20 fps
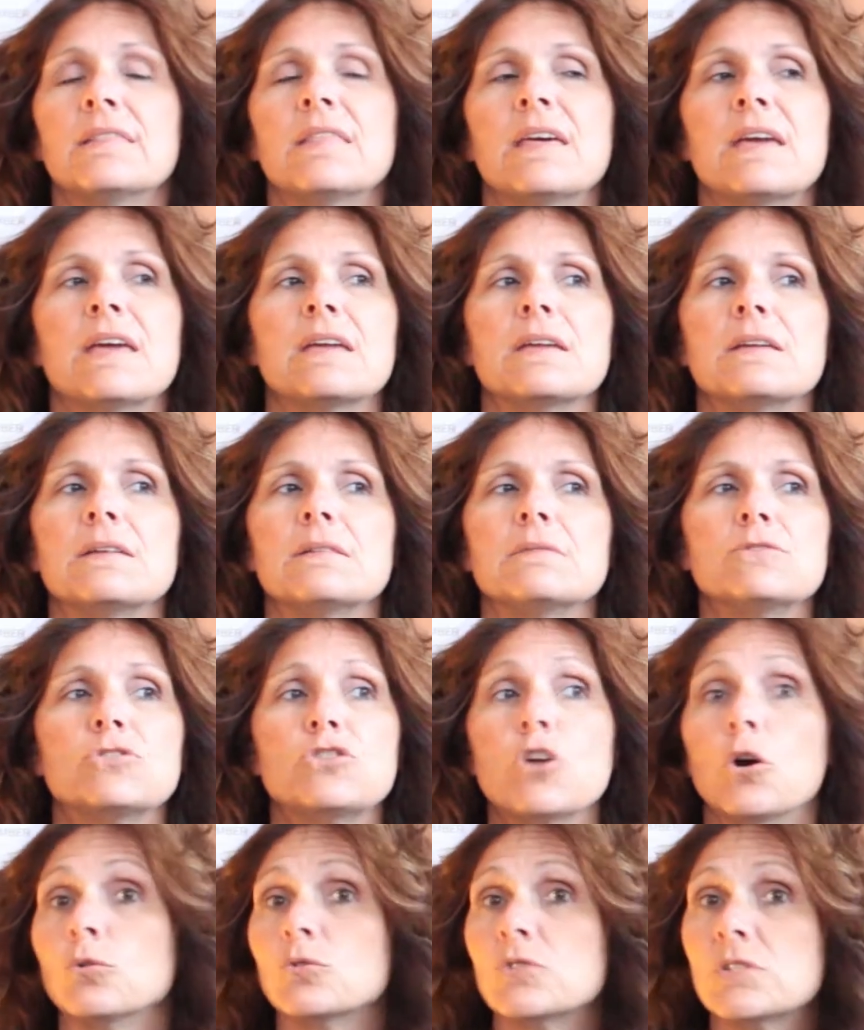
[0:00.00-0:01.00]
They
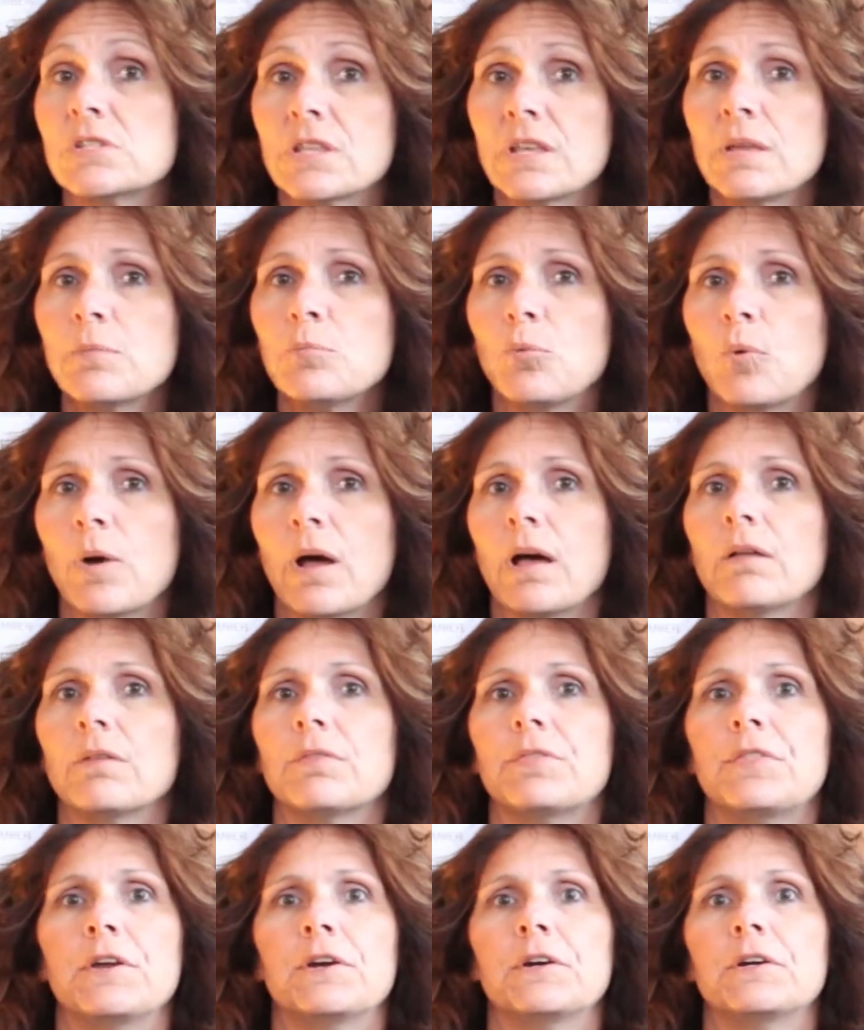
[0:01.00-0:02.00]
don't sleep
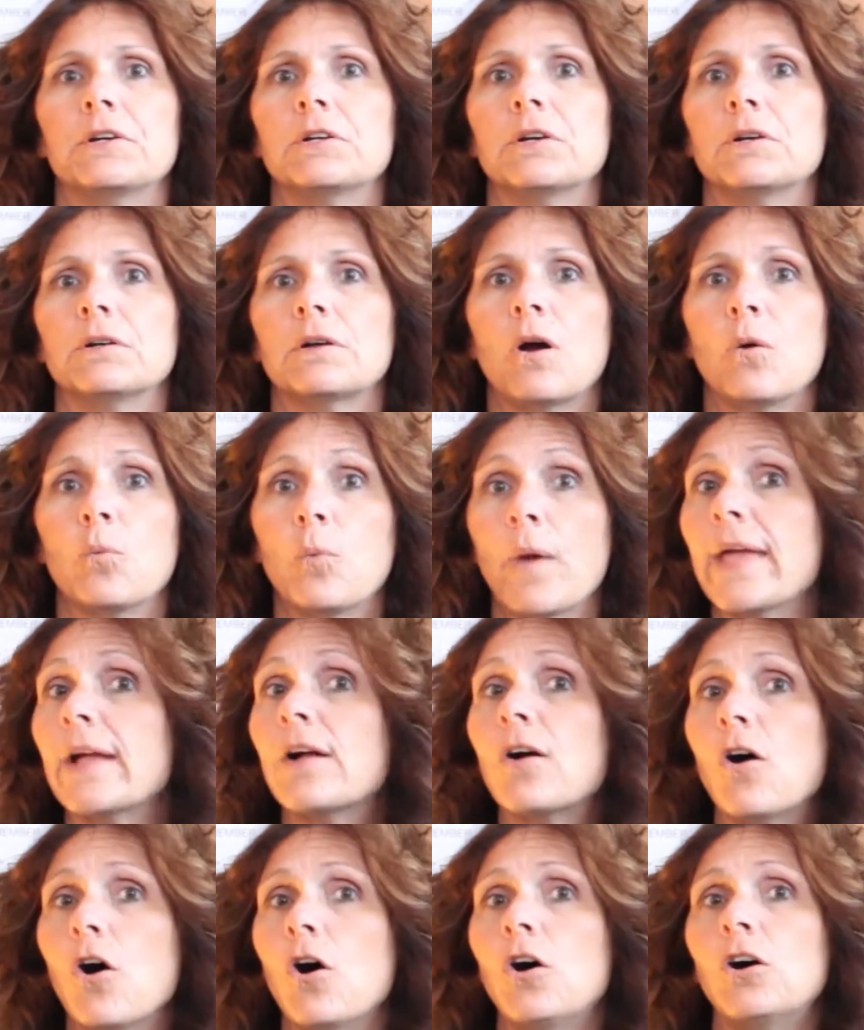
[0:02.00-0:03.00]
well. They're
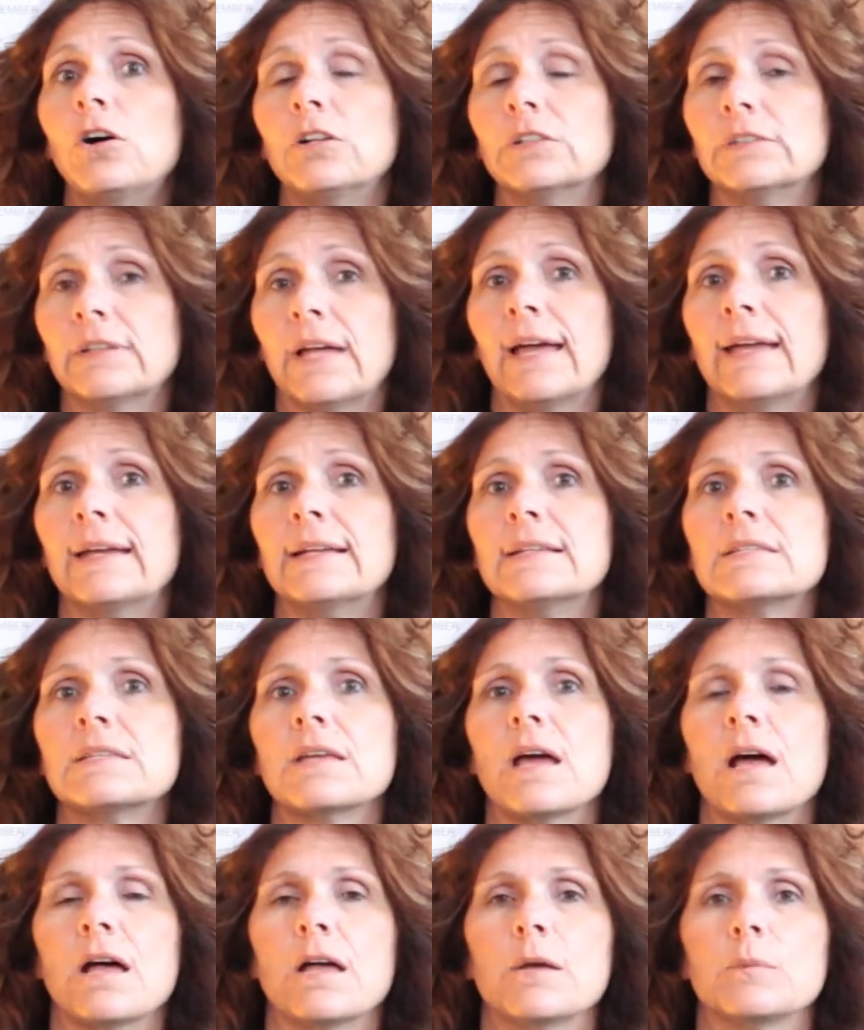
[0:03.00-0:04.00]
awake all night.